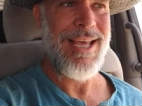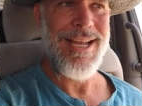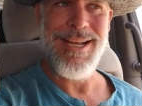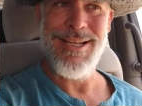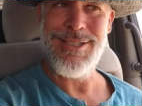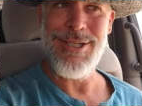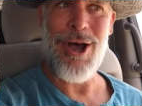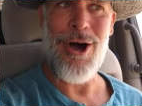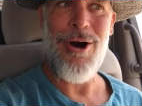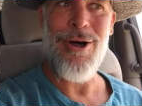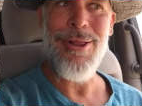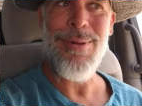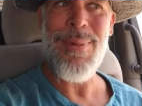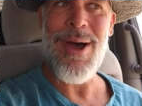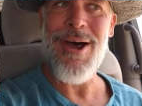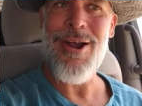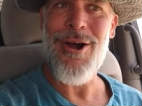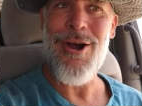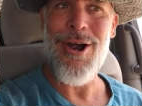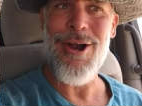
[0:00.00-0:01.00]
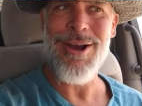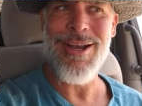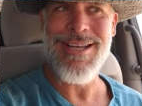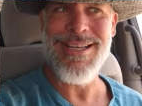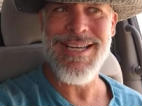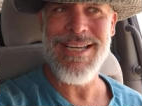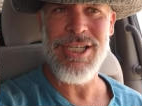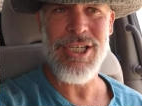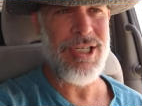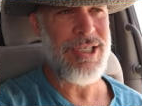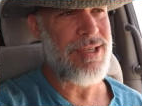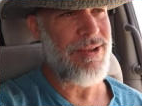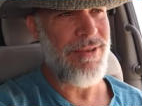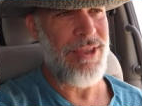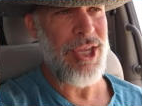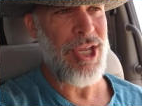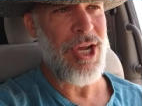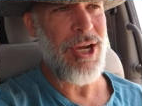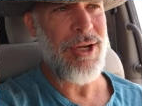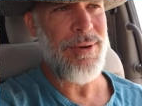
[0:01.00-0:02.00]
And it's all about heart conditions
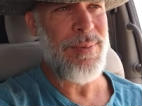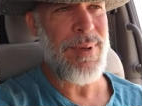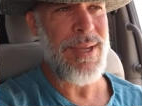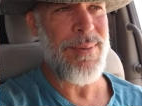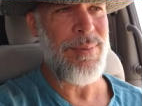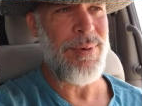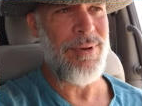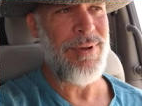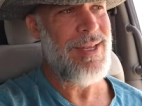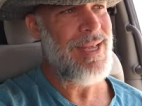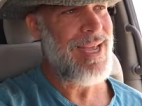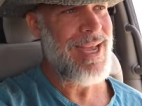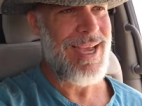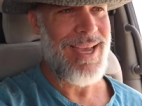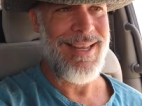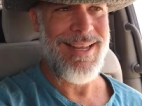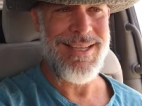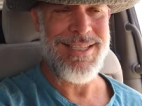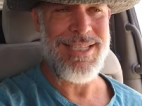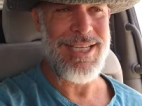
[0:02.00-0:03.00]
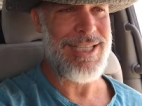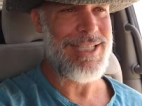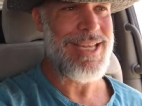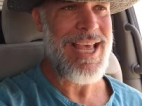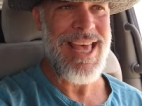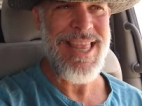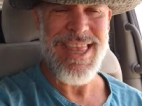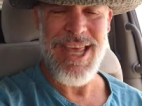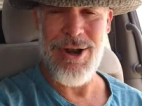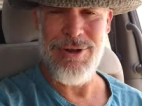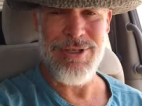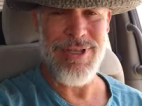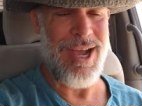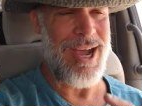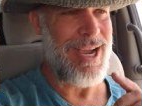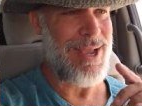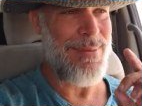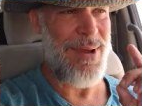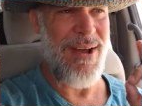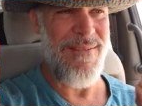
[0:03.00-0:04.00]
of the young people. And it's just, they don't
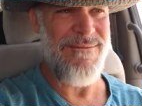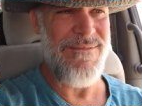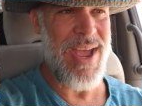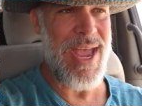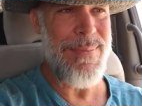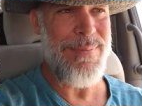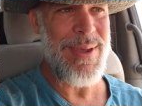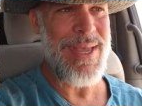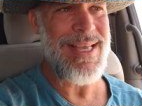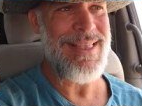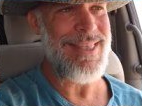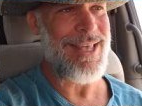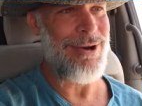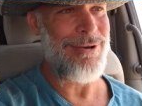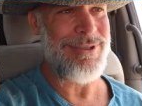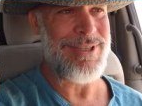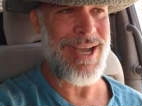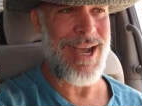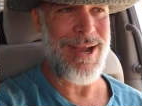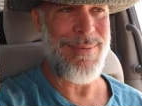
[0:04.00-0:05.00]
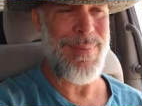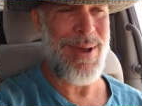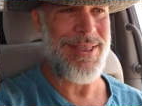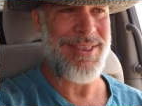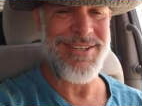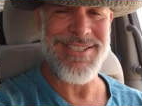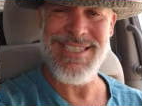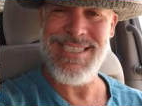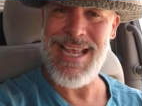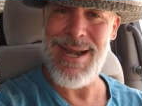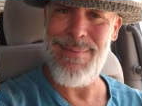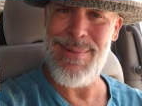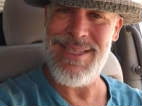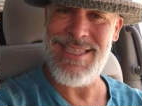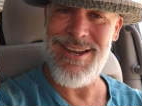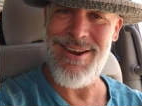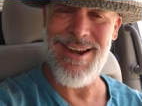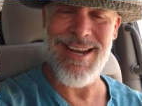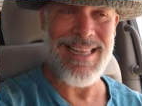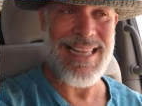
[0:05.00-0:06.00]
talk about vaping. They don't talk about their
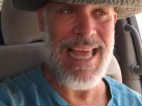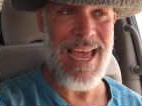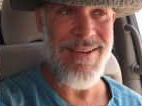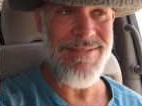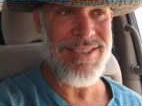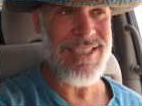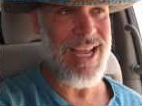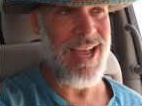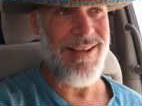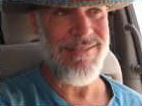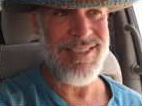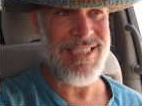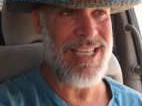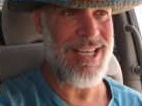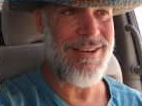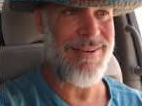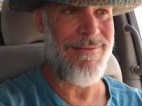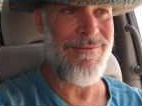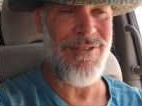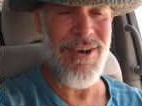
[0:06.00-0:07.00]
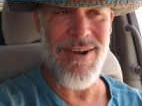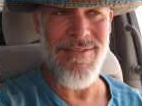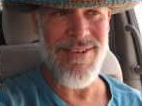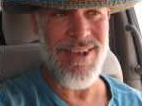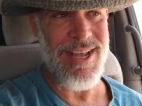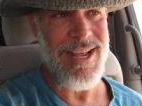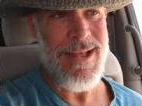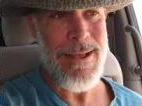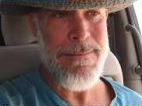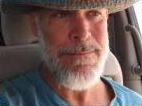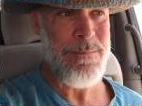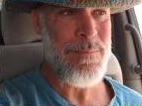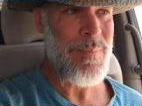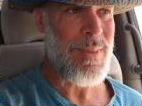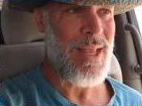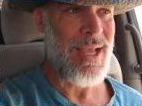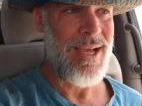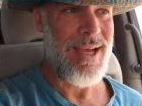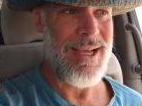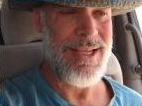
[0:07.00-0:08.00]
sedentary lifestyle, sitting in front of
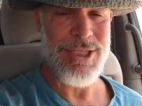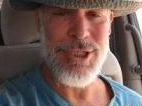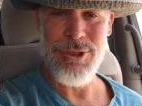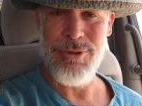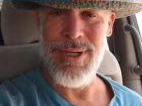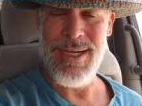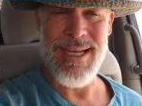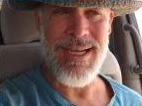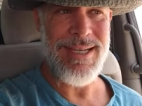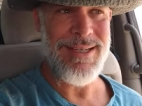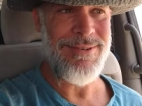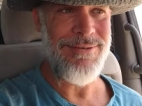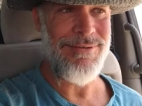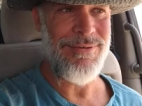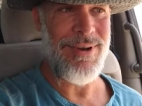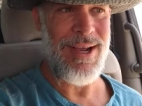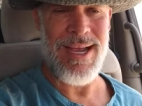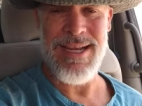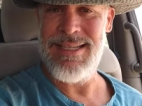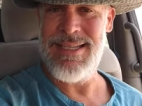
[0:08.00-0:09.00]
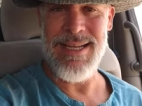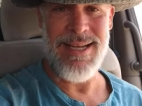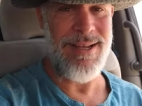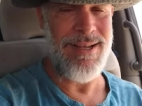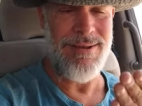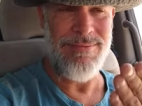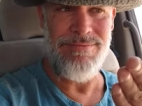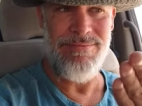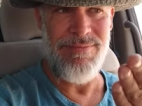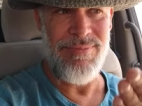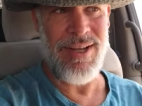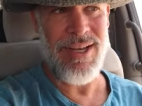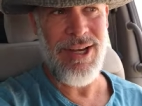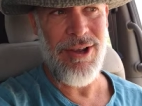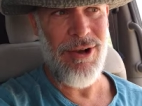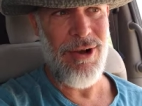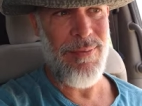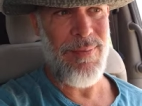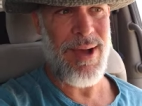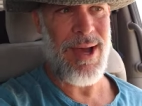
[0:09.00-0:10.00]
a screen. I did a
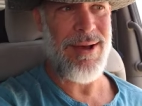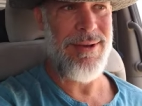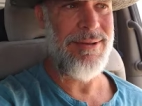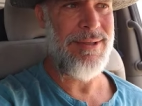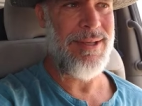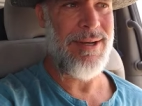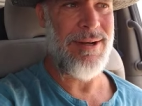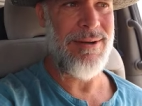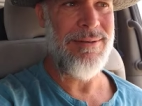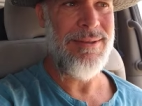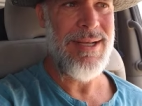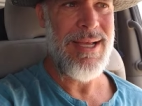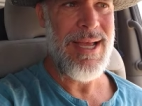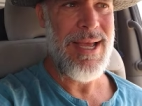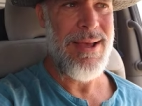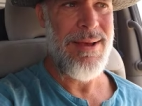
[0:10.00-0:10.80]
video about, you know,